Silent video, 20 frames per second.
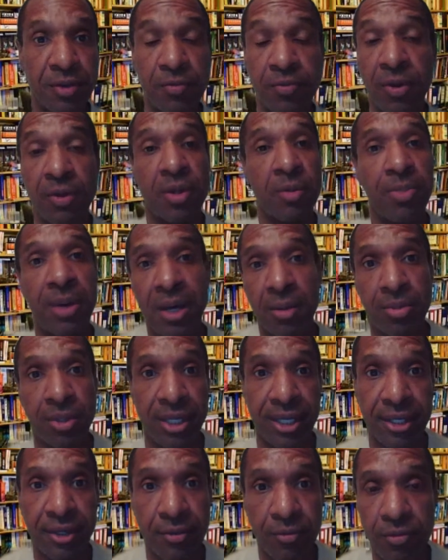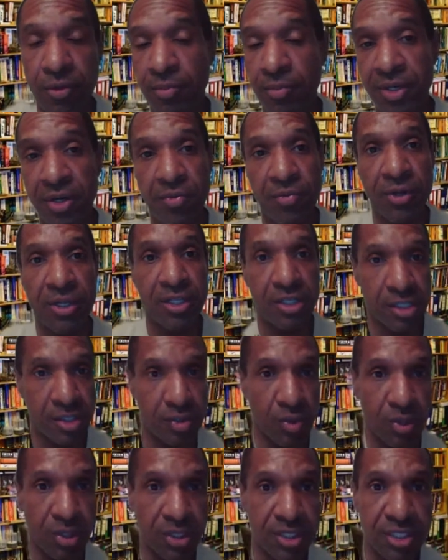from the public, from different
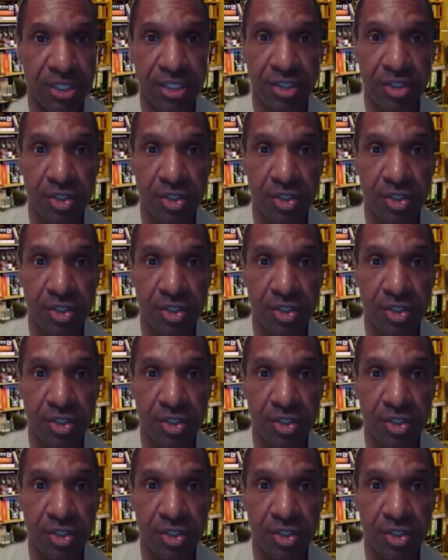sources.